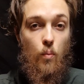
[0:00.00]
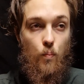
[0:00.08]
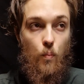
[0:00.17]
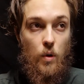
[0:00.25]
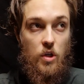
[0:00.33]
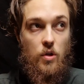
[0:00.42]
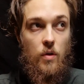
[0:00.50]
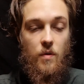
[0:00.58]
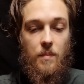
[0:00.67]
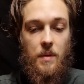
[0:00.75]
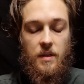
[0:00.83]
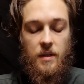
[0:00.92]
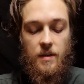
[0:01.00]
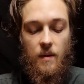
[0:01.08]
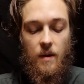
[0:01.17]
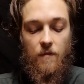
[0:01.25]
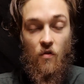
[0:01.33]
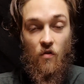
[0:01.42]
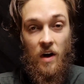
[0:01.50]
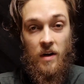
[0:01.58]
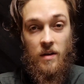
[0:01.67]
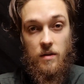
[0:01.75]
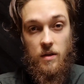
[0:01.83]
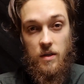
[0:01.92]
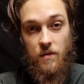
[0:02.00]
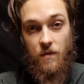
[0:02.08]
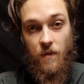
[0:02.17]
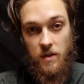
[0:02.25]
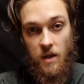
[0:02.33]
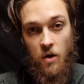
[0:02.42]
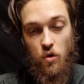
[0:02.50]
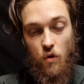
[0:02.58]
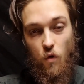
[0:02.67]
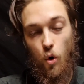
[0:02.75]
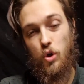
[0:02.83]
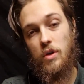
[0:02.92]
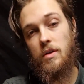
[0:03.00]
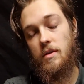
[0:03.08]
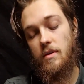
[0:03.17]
What this also means is, if you write these things down, of course,